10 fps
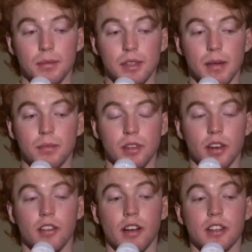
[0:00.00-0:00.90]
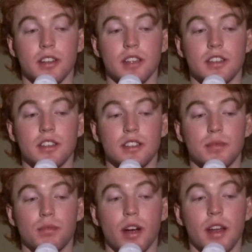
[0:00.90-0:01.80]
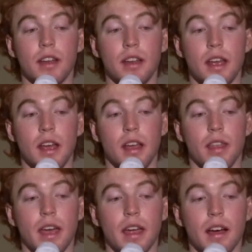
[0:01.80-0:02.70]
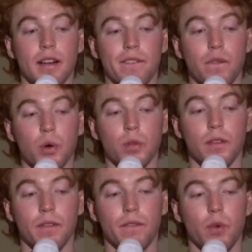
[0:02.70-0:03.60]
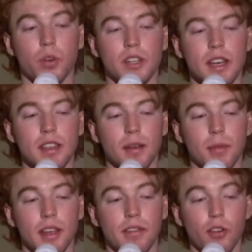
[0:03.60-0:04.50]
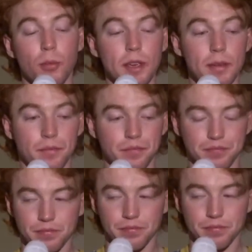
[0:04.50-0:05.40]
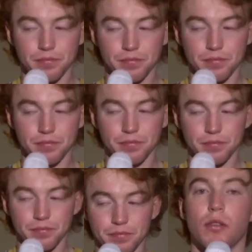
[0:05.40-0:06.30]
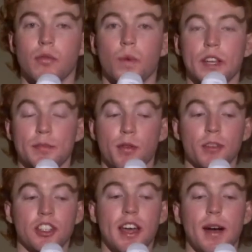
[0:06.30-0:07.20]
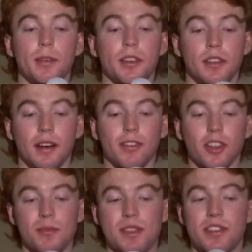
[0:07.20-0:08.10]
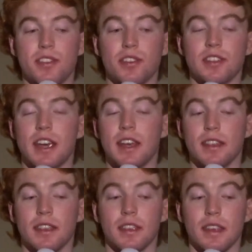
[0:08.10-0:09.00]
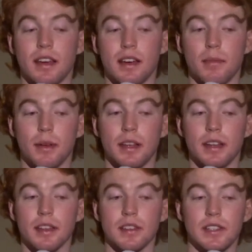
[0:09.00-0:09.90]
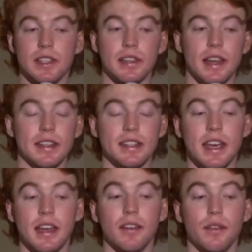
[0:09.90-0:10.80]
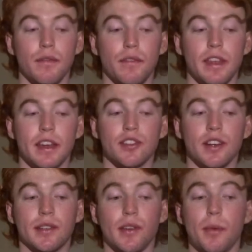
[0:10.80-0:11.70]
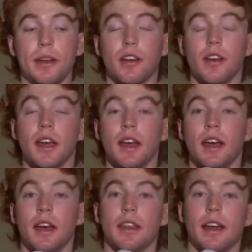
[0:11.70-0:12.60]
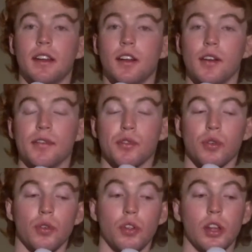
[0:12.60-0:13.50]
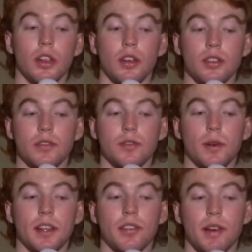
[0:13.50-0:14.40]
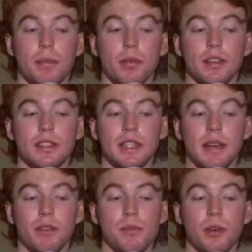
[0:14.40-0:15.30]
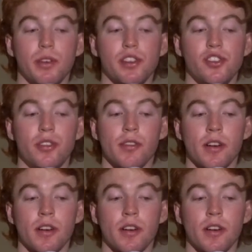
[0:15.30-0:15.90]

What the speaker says: So congratulations to Brighton. They are 14th, I believe, for me. Next up, we've got West Bromwich Albion. I've got them in 13th. Another 6 out of 10 for their transfer window. They had an overall loss of €23.7 million.